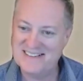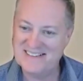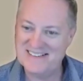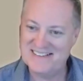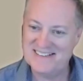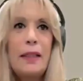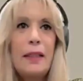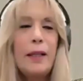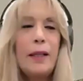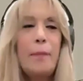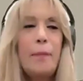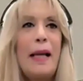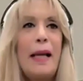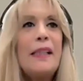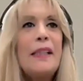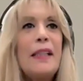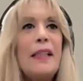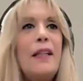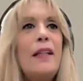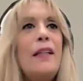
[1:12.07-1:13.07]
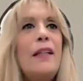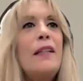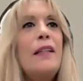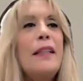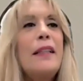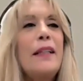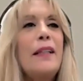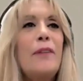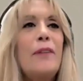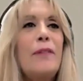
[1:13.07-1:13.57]
A little basil,
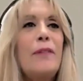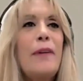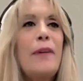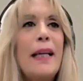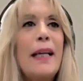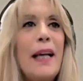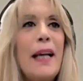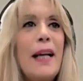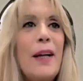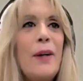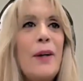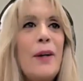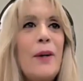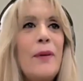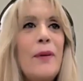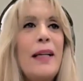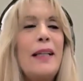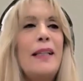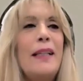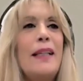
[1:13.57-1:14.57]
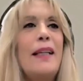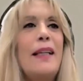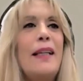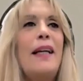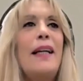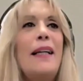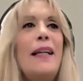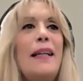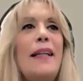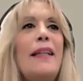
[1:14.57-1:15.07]
a little oregano,
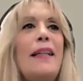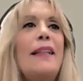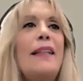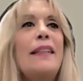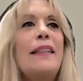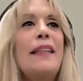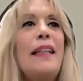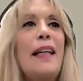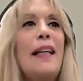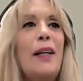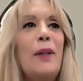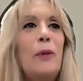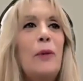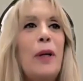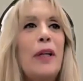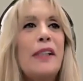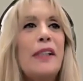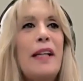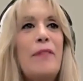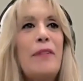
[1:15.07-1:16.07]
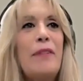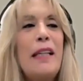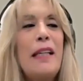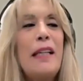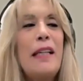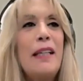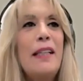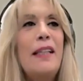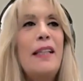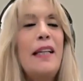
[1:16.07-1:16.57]
works
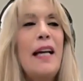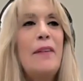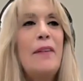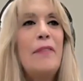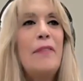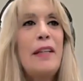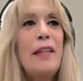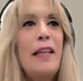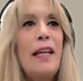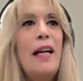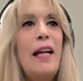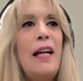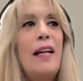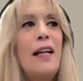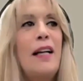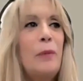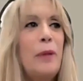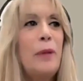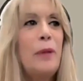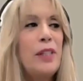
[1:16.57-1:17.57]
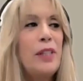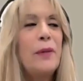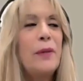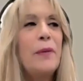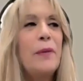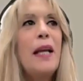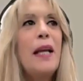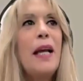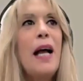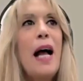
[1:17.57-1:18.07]
every winter.
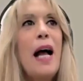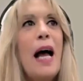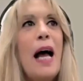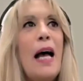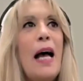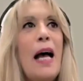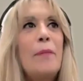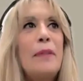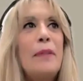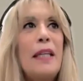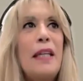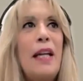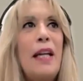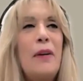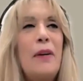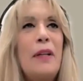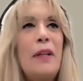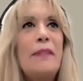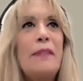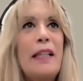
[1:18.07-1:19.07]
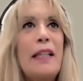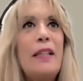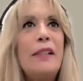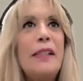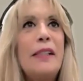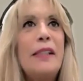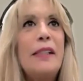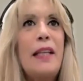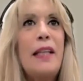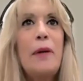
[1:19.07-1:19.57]
It's funny you
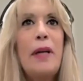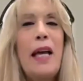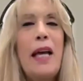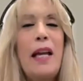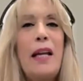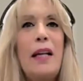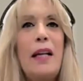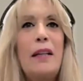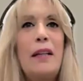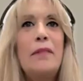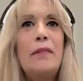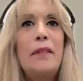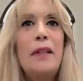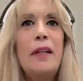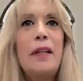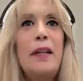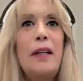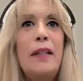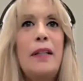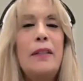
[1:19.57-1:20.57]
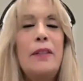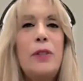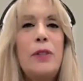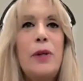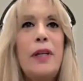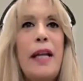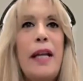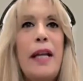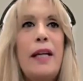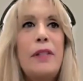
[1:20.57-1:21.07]
said that. We had a
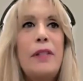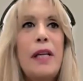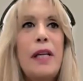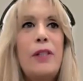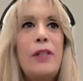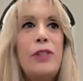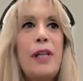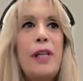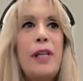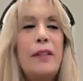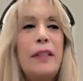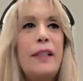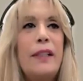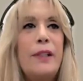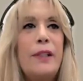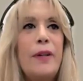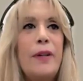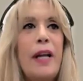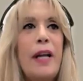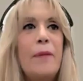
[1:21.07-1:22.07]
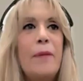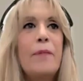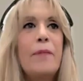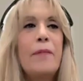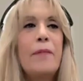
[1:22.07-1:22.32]
tornado touchdown yesterday,